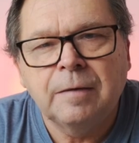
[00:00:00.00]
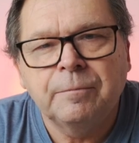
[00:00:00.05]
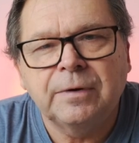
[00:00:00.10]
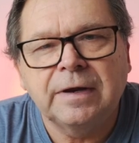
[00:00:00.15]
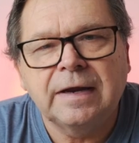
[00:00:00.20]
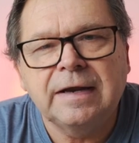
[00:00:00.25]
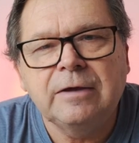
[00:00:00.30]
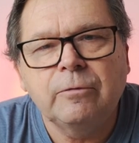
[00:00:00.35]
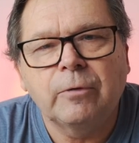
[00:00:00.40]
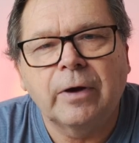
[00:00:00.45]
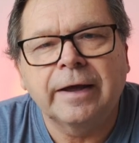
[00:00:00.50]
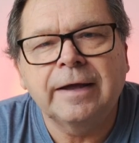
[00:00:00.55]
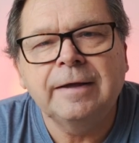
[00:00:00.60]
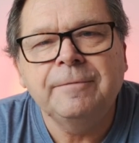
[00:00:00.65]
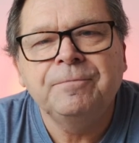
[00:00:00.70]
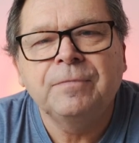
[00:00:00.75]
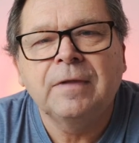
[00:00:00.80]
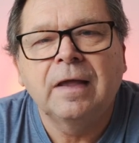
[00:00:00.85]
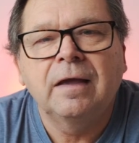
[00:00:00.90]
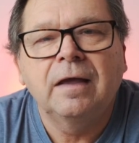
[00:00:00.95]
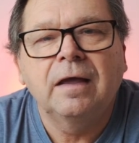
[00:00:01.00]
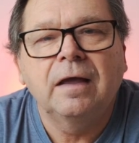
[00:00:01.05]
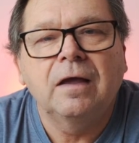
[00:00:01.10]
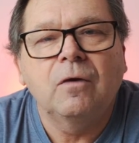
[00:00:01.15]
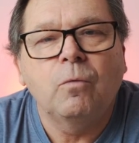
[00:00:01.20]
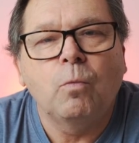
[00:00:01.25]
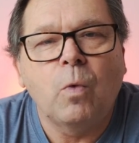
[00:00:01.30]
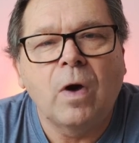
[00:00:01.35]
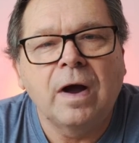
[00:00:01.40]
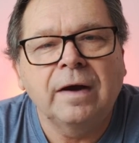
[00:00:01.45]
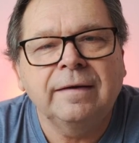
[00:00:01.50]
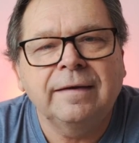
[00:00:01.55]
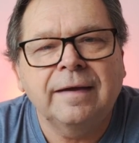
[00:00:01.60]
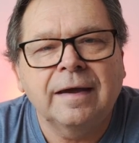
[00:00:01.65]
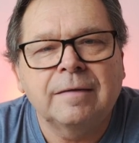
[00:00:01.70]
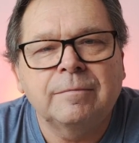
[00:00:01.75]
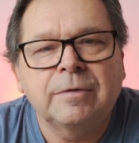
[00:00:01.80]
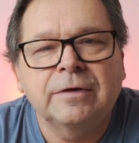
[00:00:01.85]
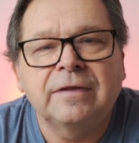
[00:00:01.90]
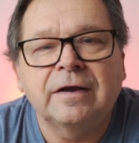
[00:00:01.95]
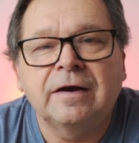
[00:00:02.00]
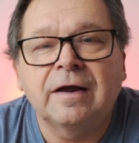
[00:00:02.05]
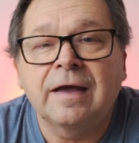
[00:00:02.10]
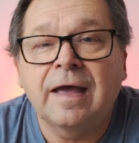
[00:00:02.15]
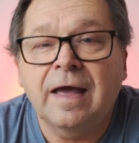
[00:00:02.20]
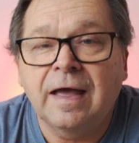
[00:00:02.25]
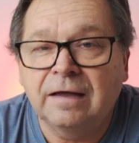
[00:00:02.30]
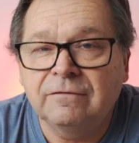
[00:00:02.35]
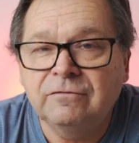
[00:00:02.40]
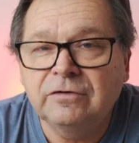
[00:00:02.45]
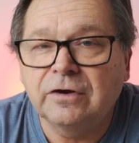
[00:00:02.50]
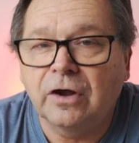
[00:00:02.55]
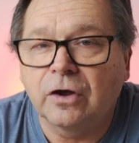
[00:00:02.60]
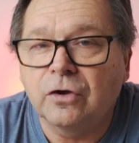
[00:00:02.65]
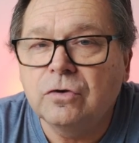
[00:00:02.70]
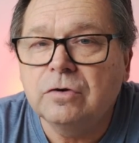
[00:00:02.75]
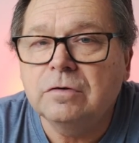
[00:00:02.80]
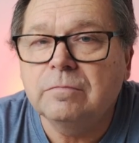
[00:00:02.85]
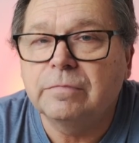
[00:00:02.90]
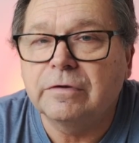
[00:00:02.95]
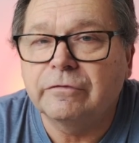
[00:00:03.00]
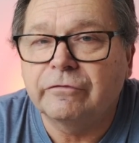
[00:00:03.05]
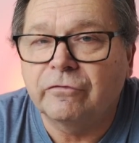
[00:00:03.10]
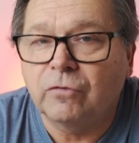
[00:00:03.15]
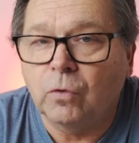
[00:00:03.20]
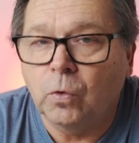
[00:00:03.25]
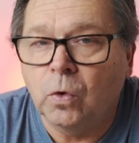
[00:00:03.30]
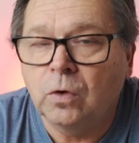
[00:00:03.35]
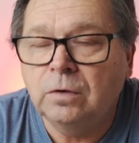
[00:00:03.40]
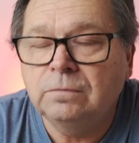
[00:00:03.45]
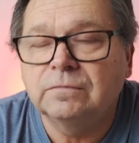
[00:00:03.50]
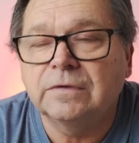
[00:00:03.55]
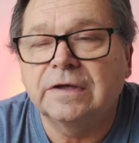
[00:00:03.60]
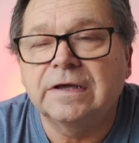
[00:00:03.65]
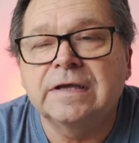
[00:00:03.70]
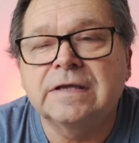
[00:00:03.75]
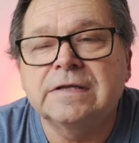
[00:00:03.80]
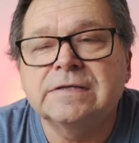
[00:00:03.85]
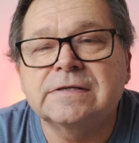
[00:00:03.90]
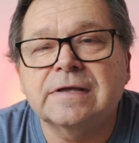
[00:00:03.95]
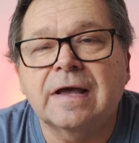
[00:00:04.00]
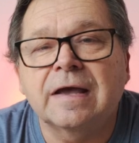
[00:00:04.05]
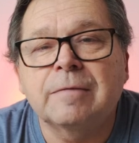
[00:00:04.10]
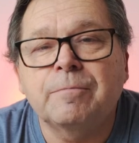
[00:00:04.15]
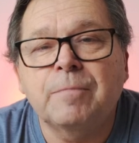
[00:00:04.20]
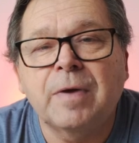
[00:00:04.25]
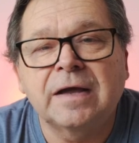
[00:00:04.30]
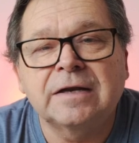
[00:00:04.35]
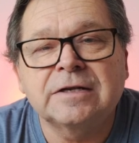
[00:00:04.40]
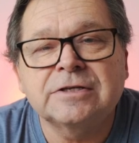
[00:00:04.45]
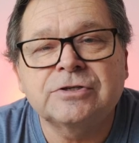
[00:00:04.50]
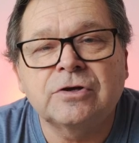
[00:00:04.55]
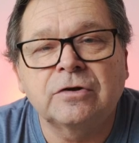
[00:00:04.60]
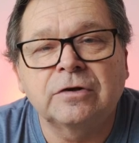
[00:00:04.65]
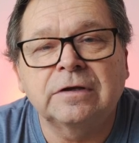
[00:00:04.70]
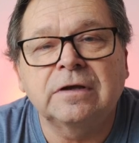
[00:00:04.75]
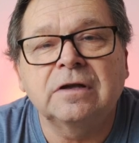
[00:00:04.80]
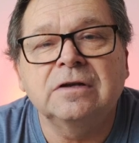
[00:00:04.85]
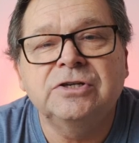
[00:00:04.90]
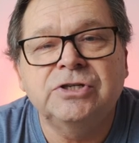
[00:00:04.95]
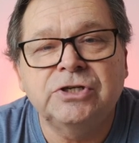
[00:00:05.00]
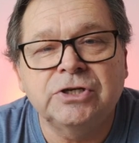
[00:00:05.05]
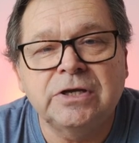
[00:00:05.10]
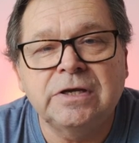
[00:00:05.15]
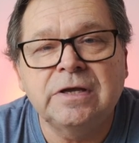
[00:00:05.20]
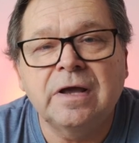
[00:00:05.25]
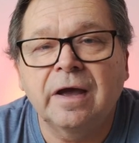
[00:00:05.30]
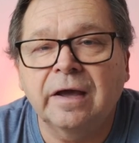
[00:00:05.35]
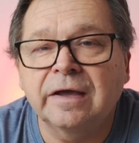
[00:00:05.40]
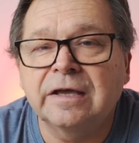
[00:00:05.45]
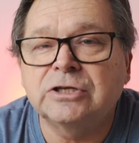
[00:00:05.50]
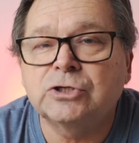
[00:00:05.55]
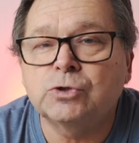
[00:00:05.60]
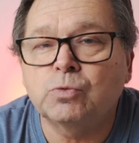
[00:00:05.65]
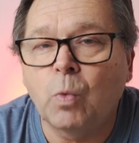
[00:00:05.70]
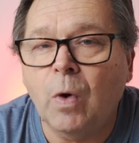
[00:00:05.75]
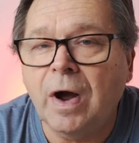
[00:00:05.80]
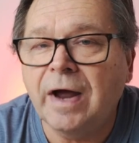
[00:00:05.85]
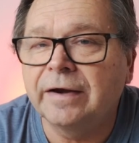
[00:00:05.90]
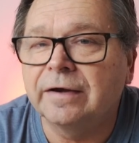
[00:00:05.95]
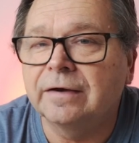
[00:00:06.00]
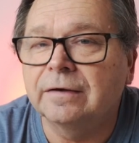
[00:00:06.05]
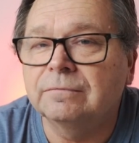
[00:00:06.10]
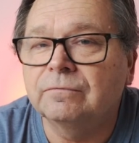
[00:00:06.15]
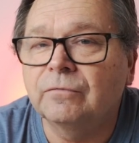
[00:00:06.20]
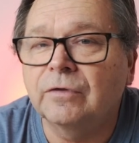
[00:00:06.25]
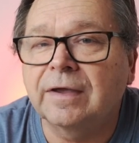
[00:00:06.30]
But anyway, one camera that I haven't owned before is a Panasonic GH1,